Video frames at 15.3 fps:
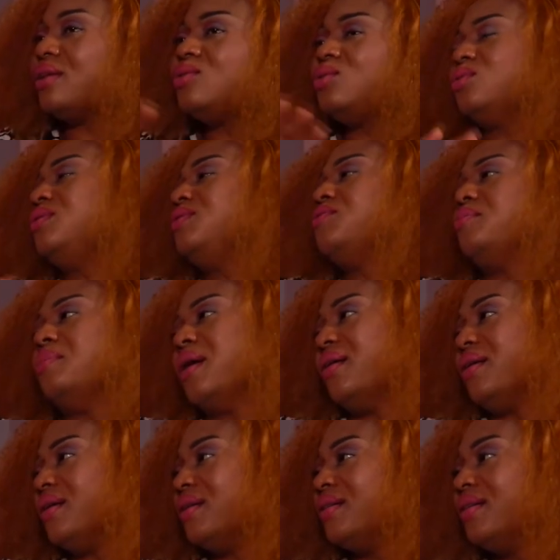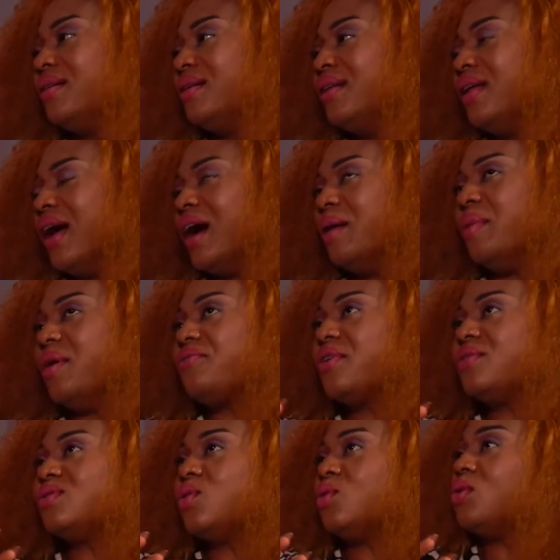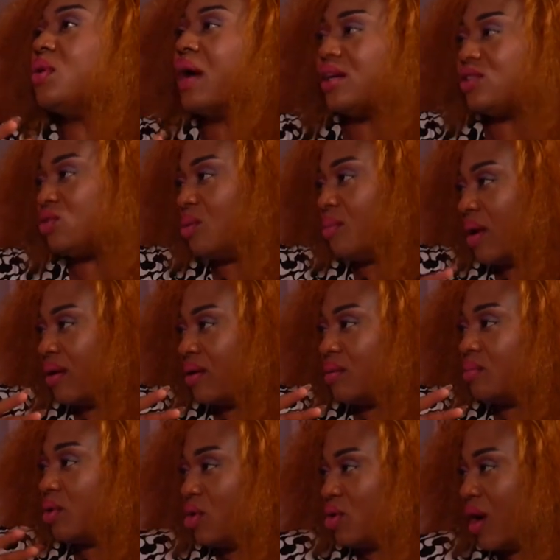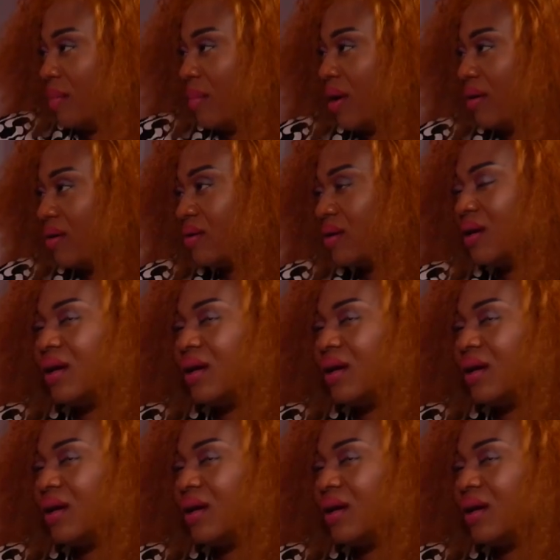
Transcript: don't even marry. No, it is. And my friends say, oh, I should not marry. But it you is. are married.